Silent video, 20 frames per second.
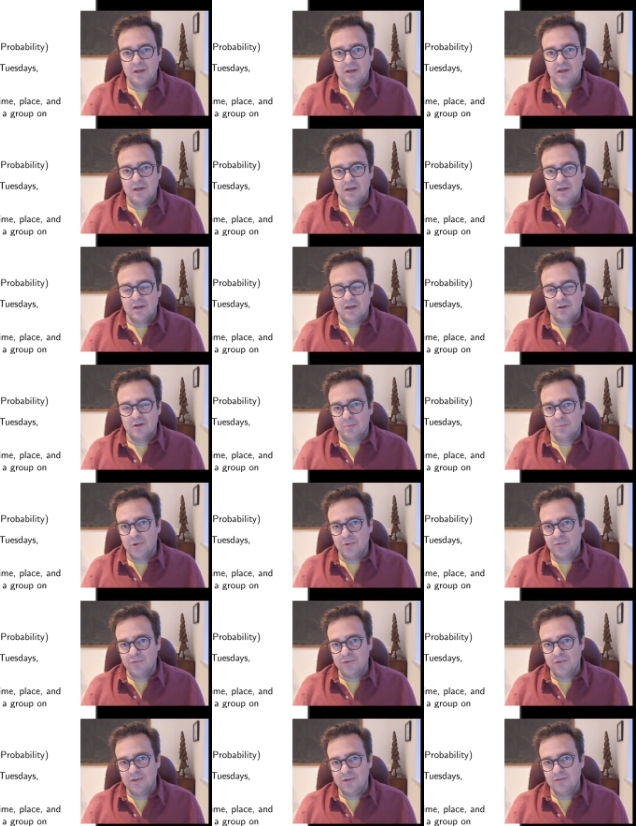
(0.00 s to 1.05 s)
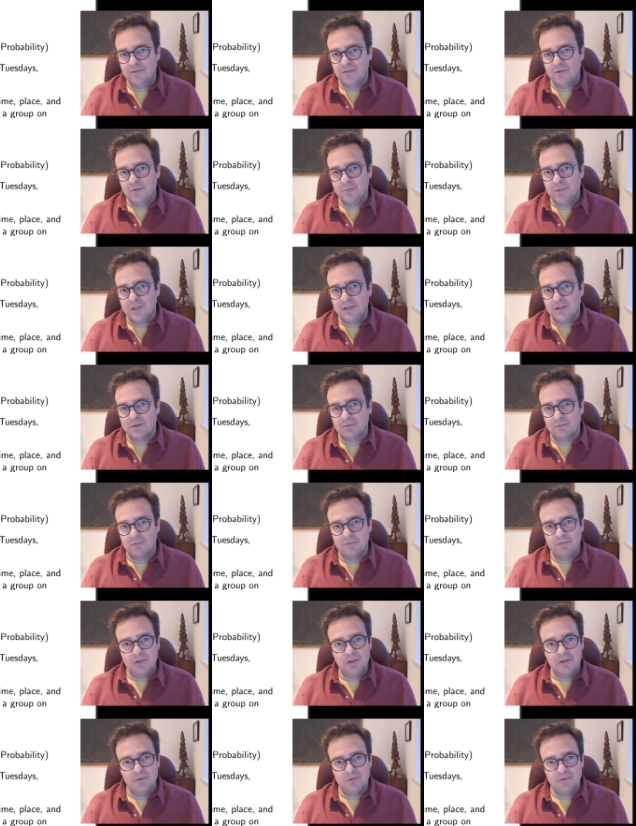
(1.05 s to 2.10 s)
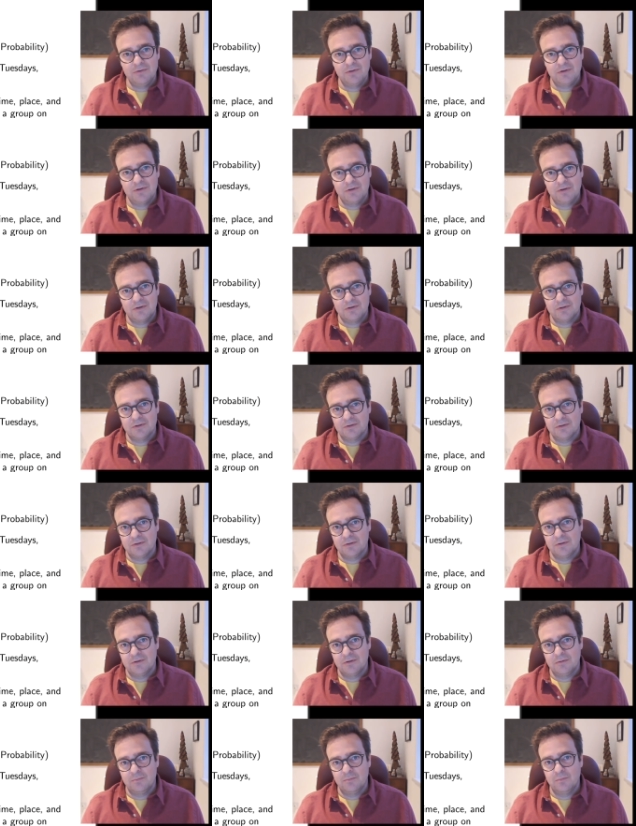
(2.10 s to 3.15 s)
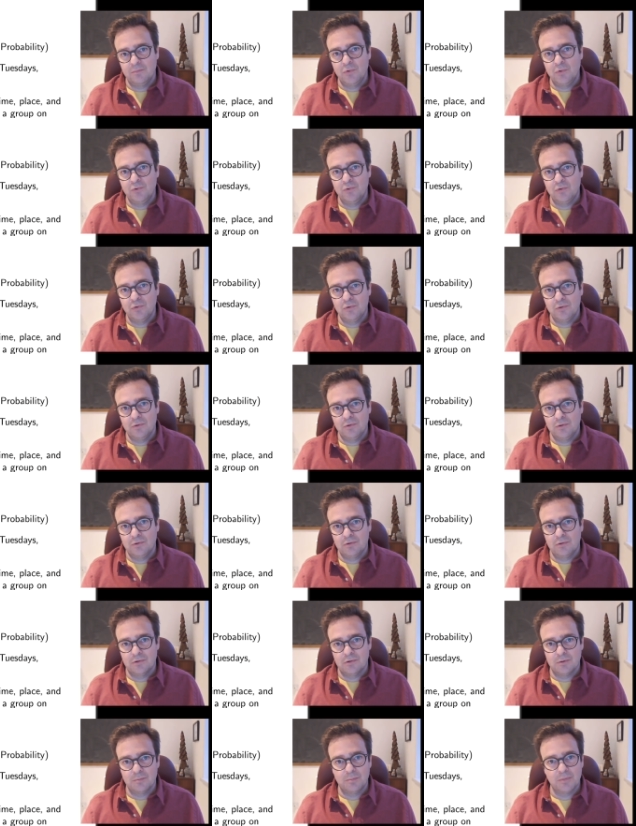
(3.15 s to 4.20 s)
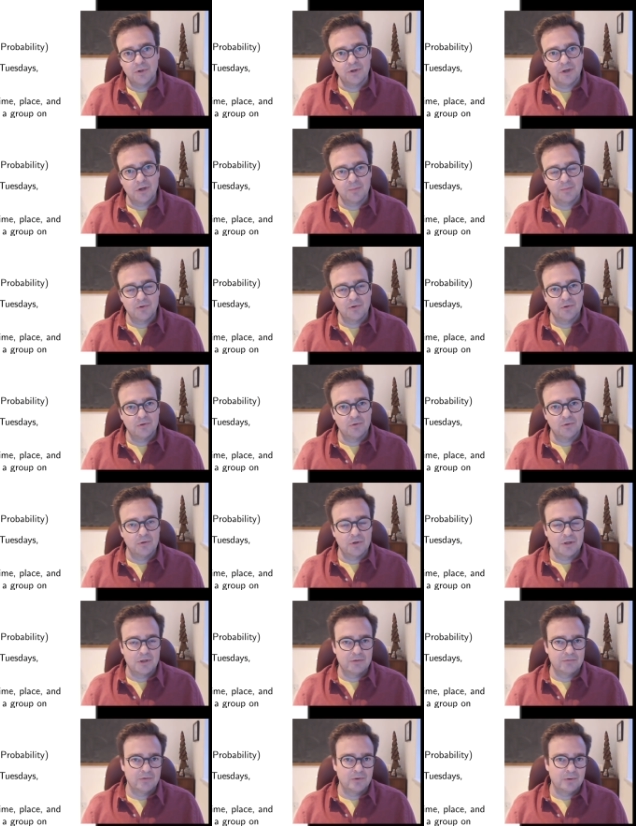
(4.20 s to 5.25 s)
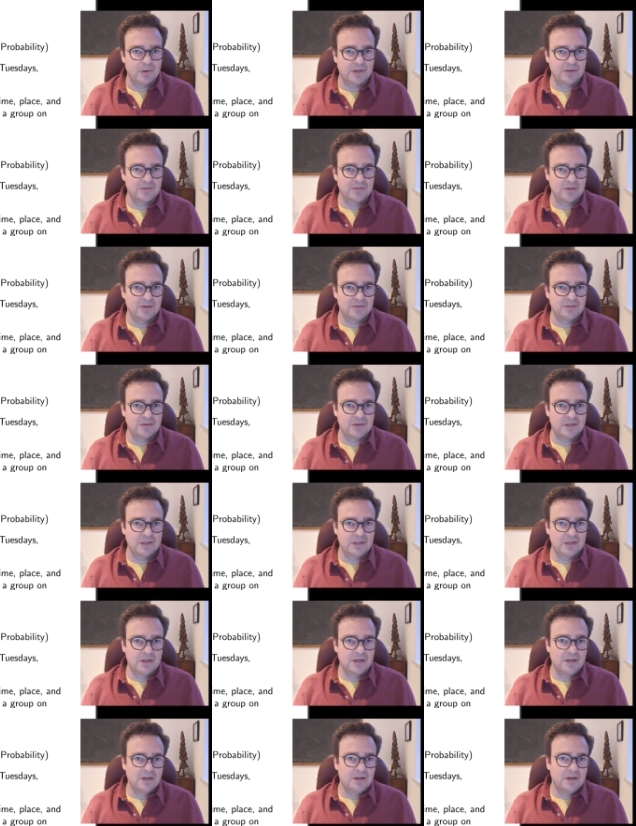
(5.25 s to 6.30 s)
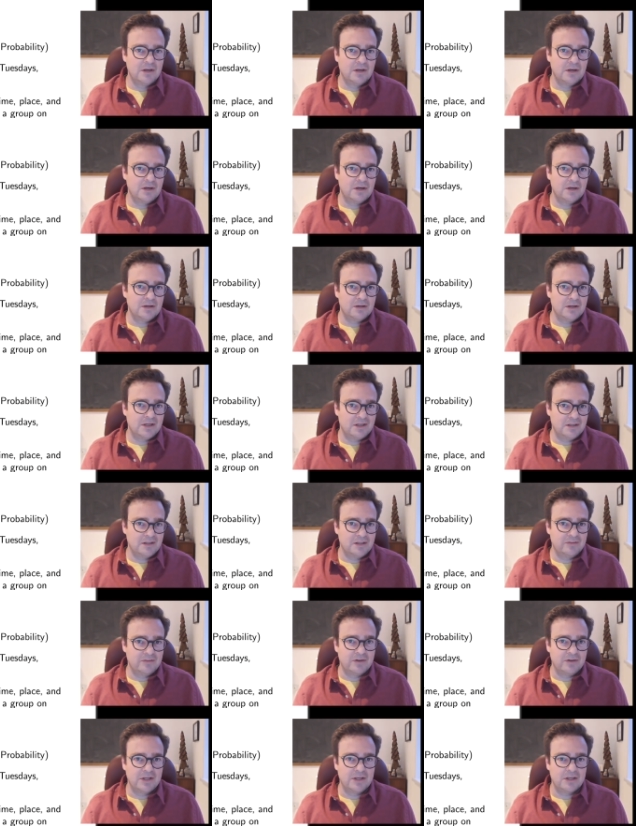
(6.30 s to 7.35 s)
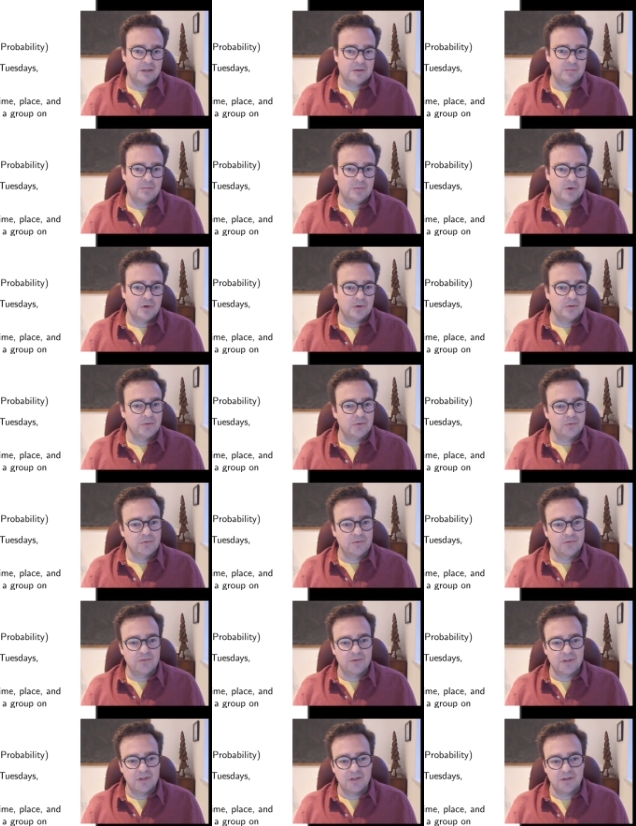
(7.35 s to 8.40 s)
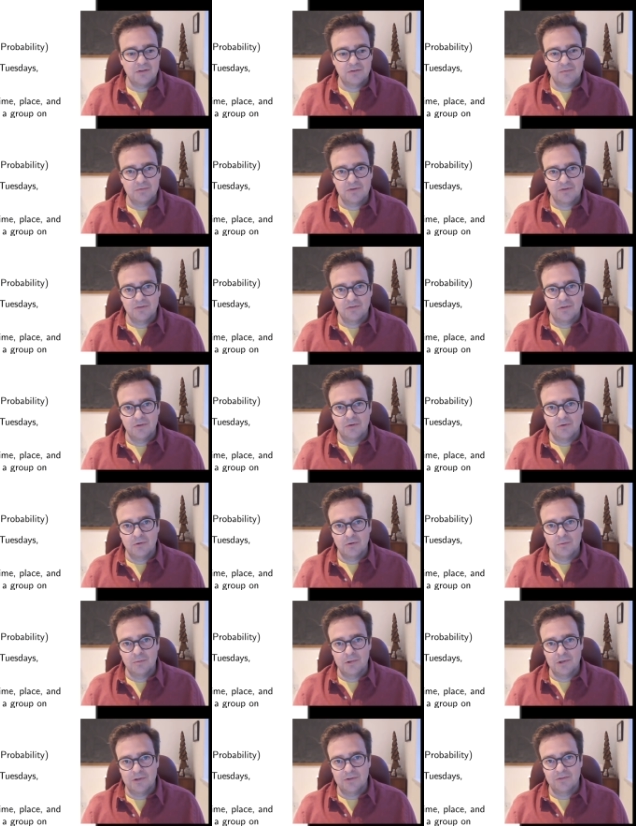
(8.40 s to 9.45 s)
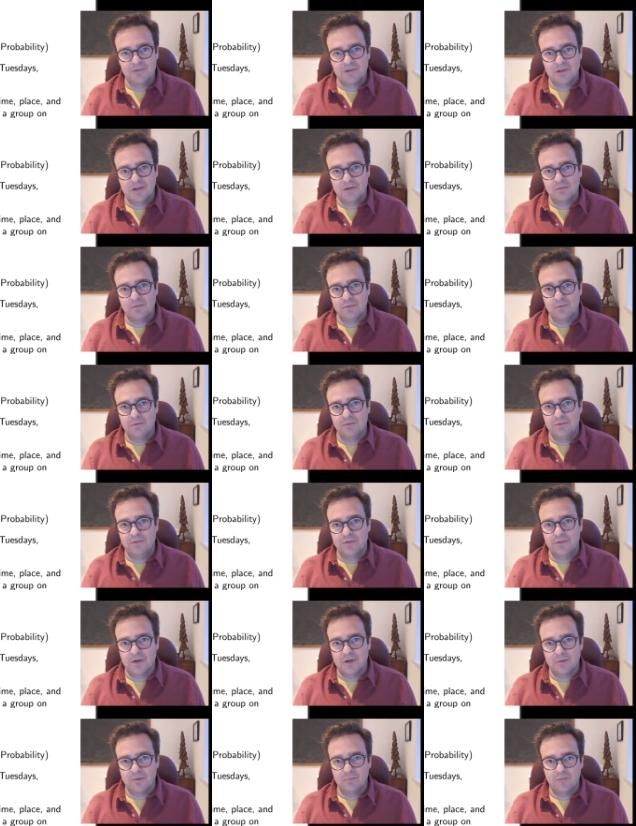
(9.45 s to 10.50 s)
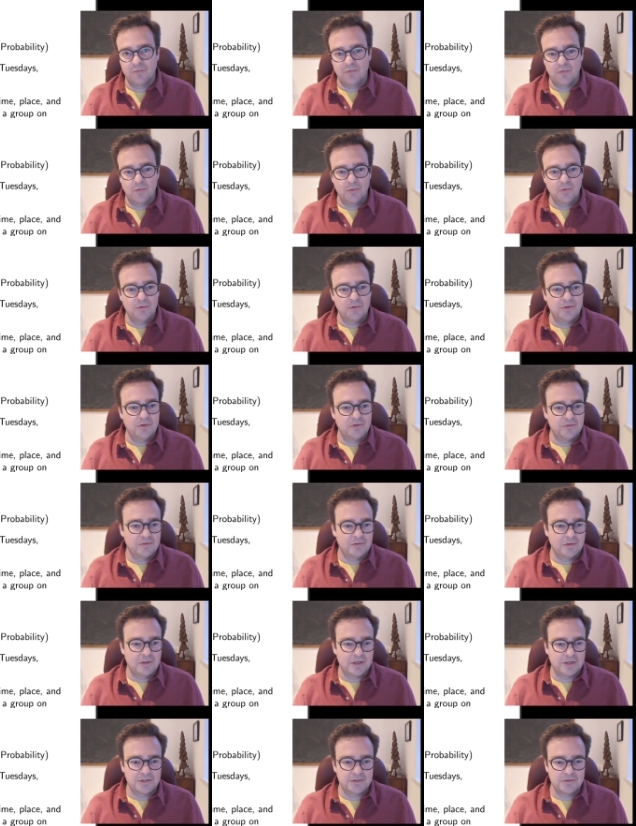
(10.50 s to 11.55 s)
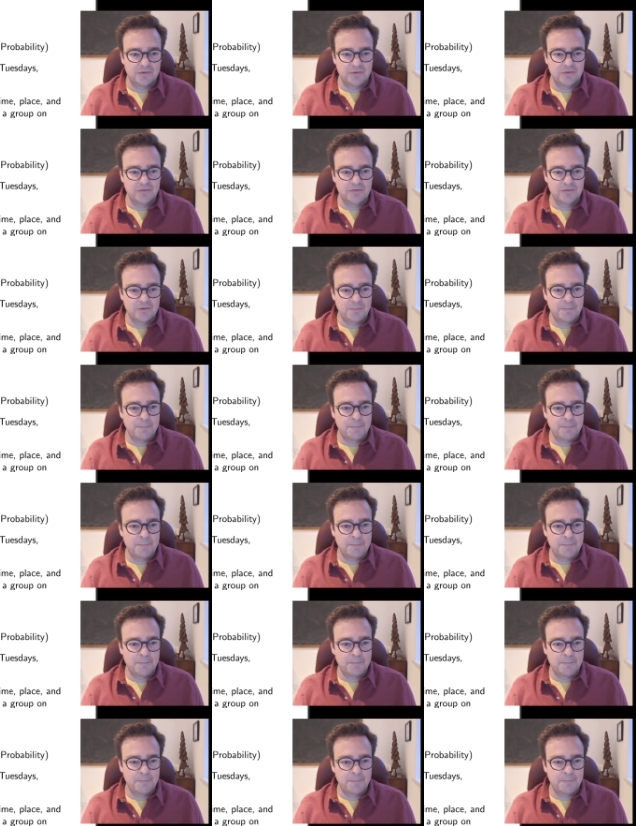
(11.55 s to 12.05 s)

And I'll post these, they'll be like revealed on Moodle or on Panopto or however you access it uh, at 11 a.m. on those days, which is the normally scheduled time for these lectures.